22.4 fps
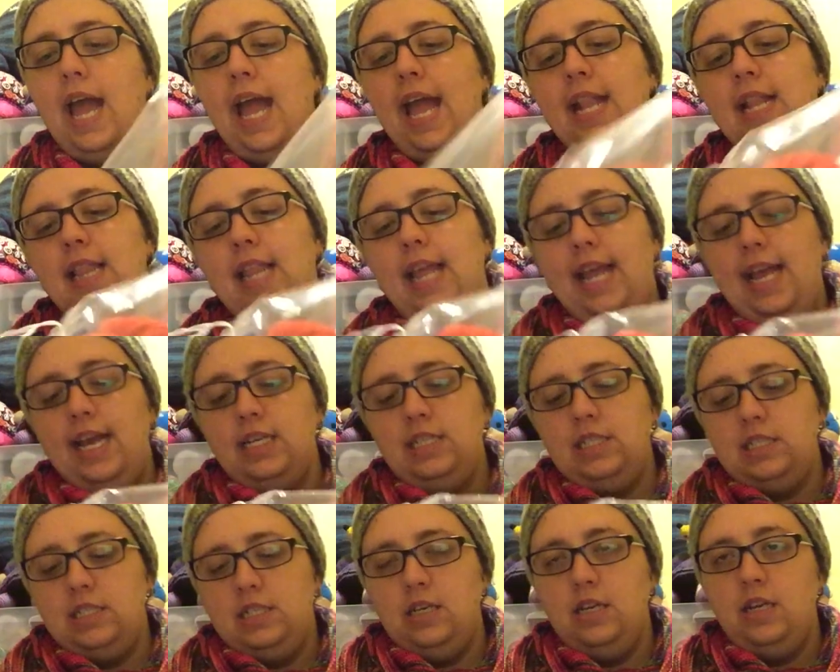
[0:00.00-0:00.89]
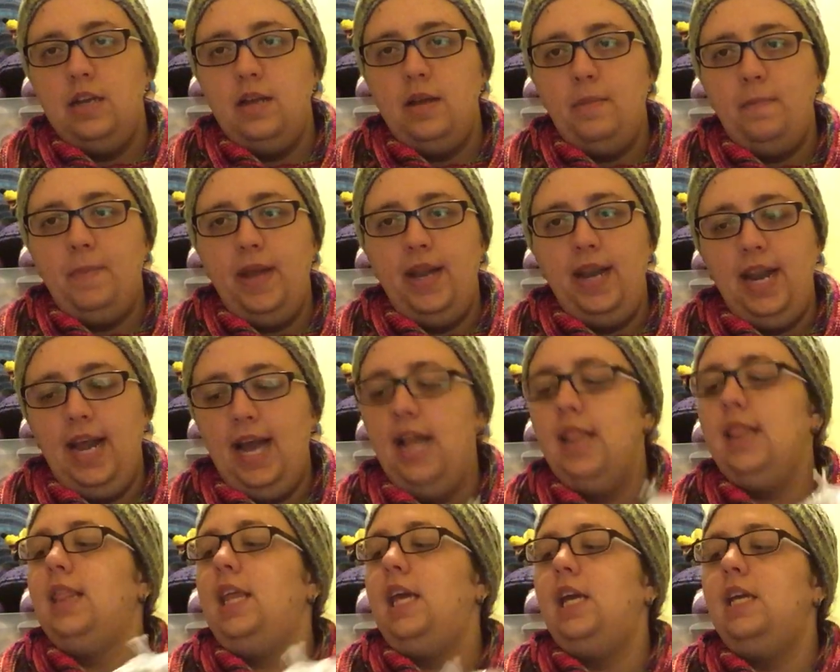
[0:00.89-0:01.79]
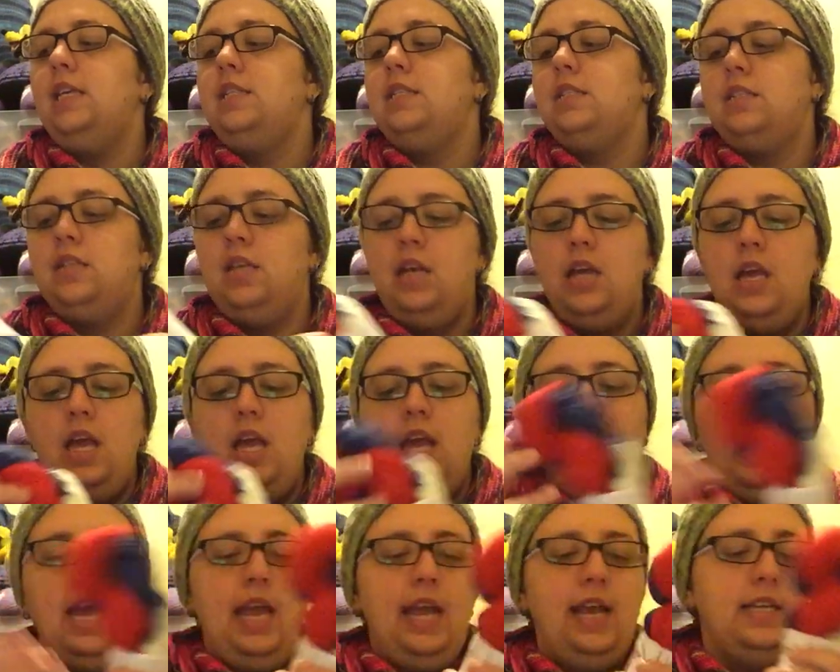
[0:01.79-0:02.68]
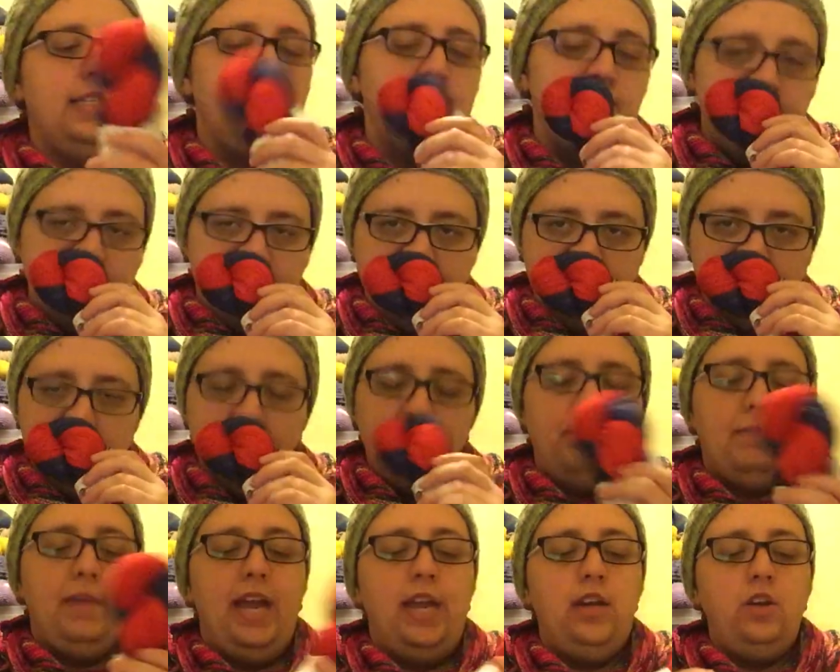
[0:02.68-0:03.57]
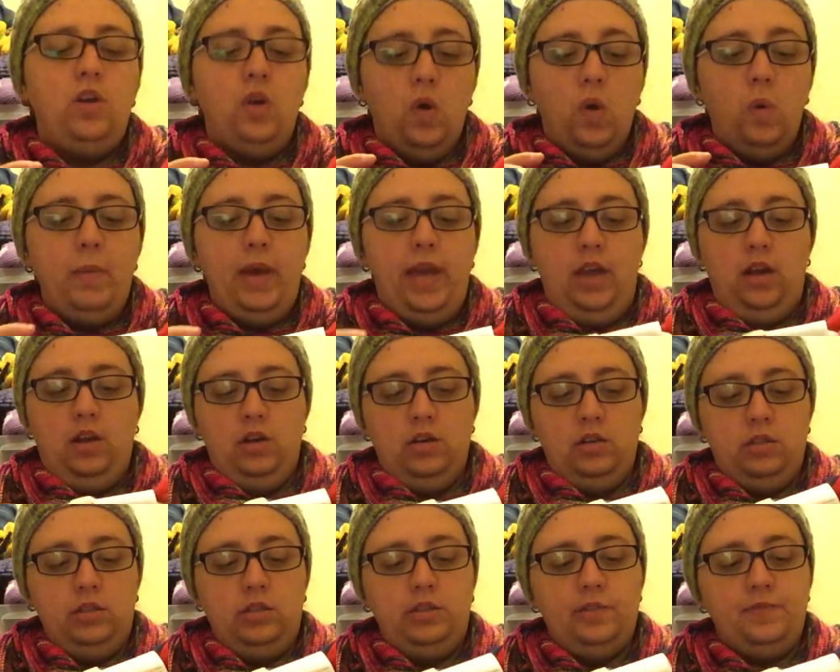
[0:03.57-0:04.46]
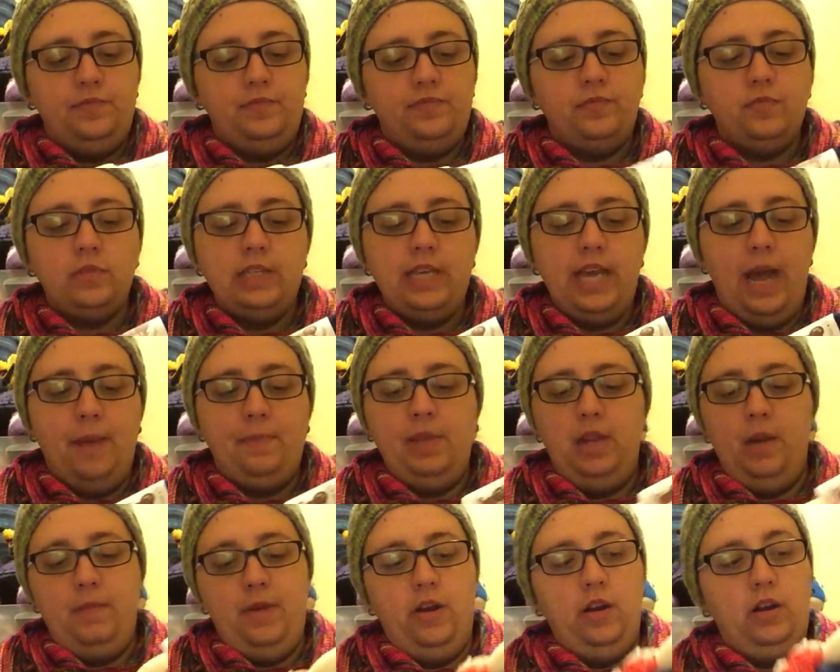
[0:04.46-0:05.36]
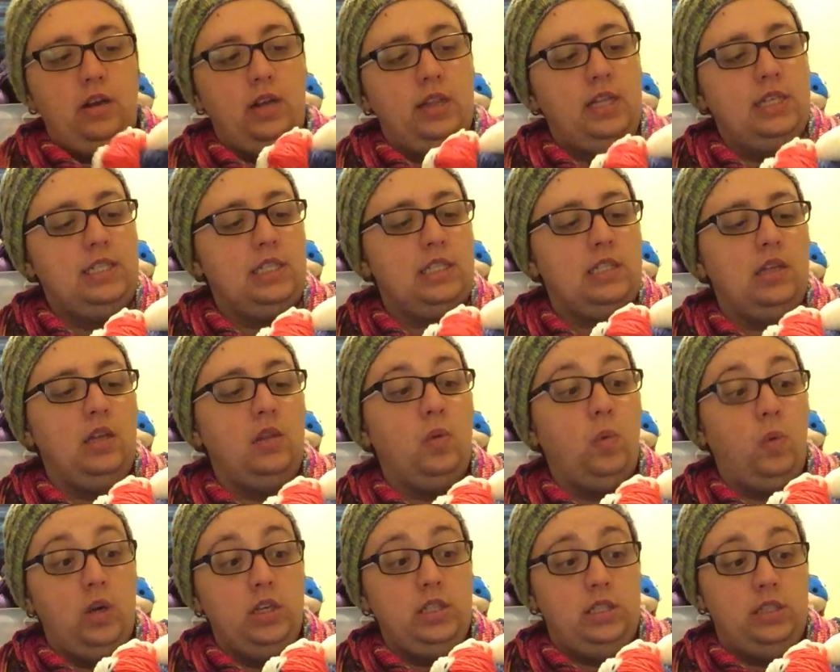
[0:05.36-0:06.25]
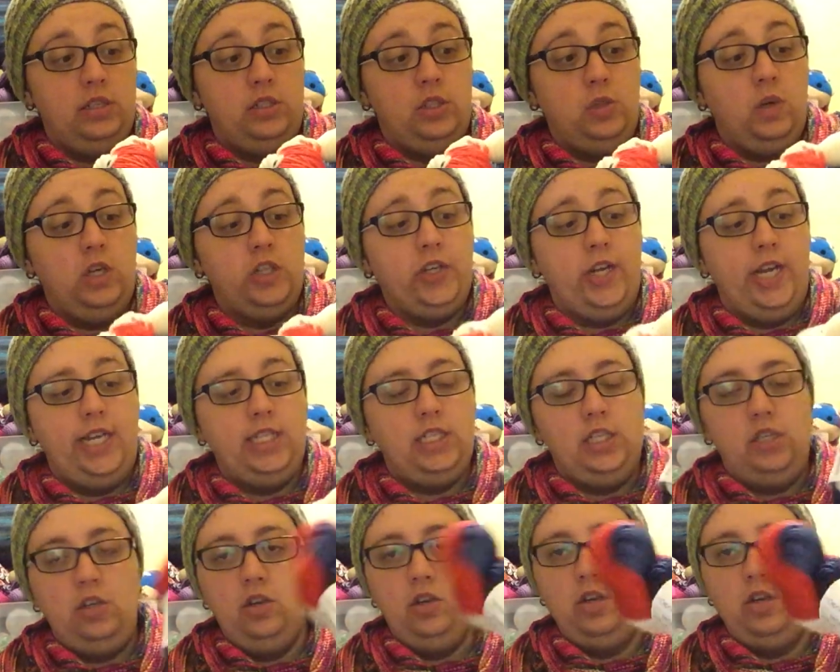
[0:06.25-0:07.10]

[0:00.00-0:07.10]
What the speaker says: And last but not least is my No Makers Captain America. This is worsted, 218